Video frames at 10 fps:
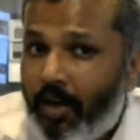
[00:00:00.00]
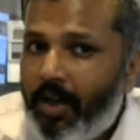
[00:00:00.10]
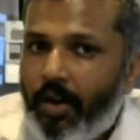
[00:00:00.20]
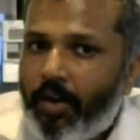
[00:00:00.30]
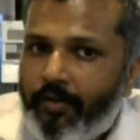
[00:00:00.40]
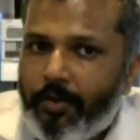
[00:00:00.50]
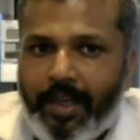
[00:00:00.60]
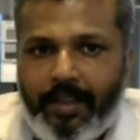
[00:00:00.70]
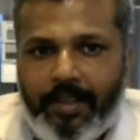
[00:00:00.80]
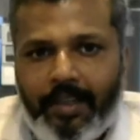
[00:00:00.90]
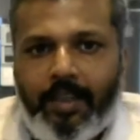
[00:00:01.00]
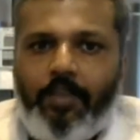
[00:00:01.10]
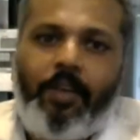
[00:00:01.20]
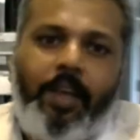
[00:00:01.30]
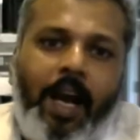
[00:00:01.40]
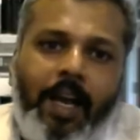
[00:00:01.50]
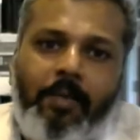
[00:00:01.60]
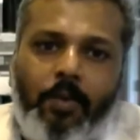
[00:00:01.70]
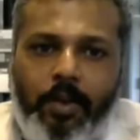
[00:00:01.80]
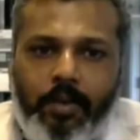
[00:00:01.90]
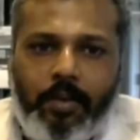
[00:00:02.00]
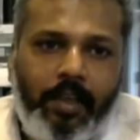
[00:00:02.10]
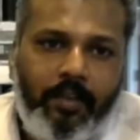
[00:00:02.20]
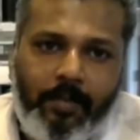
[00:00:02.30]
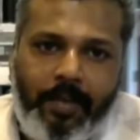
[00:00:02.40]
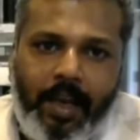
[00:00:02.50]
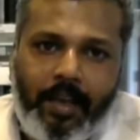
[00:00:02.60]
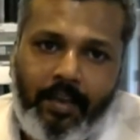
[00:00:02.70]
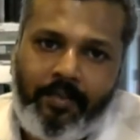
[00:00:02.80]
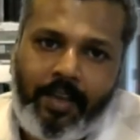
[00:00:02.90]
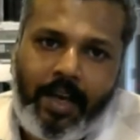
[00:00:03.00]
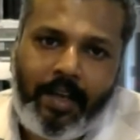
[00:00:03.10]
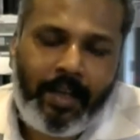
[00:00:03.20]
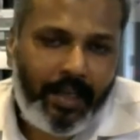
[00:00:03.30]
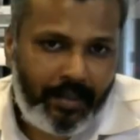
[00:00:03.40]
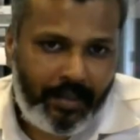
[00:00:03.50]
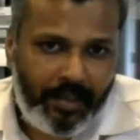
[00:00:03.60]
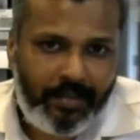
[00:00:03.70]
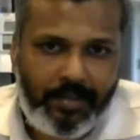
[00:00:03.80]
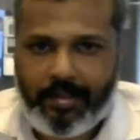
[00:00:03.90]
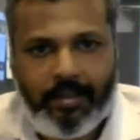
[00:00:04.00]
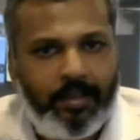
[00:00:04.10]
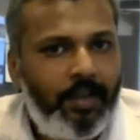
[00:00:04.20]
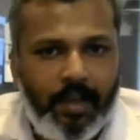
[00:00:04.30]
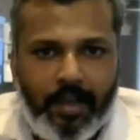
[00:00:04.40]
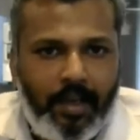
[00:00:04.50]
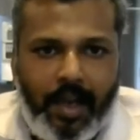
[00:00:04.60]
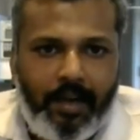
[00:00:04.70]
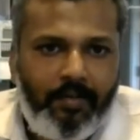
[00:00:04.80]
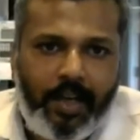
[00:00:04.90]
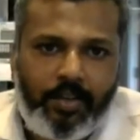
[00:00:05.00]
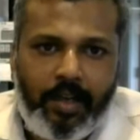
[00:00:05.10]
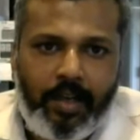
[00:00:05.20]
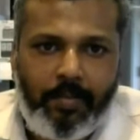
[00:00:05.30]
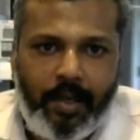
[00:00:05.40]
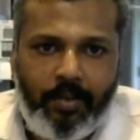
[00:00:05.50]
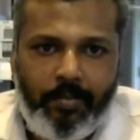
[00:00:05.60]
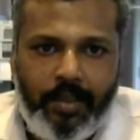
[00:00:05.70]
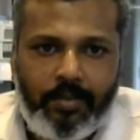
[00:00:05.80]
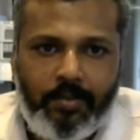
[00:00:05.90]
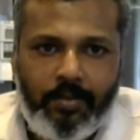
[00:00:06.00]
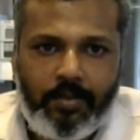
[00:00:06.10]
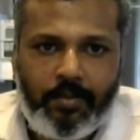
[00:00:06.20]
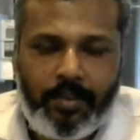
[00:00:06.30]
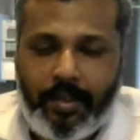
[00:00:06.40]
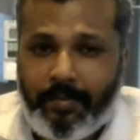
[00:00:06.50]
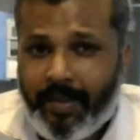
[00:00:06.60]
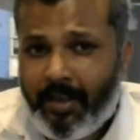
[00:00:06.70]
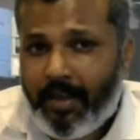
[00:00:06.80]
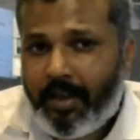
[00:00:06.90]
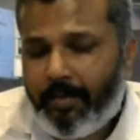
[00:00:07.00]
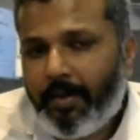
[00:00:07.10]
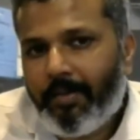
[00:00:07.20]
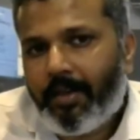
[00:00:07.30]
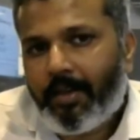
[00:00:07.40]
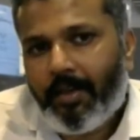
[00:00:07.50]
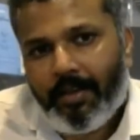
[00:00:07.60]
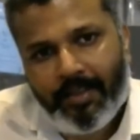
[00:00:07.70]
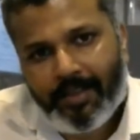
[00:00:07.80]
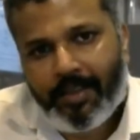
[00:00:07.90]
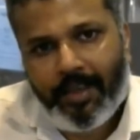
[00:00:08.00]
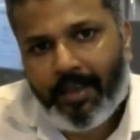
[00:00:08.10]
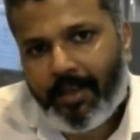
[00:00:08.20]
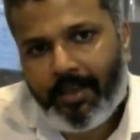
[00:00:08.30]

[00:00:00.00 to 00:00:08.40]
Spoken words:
a lot of you might think that, okay, I am going to give CAT again the next year, and why should I apply to B schools over there? Remember, just like